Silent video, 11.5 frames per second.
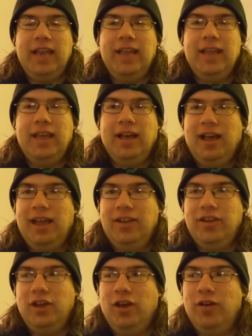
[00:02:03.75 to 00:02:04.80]
any
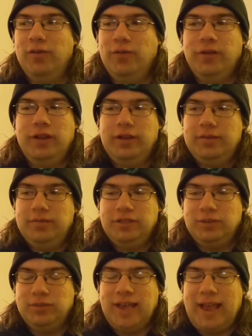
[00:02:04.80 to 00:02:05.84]
kind of
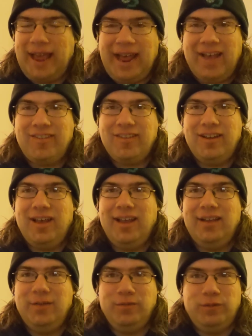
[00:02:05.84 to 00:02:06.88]

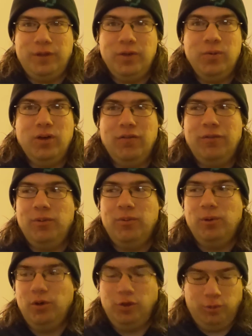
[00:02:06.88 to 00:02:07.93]
asinine view of the
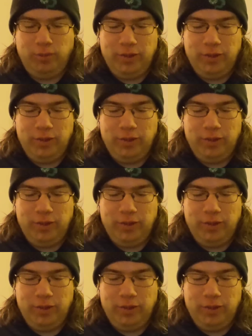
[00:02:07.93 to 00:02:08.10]
world,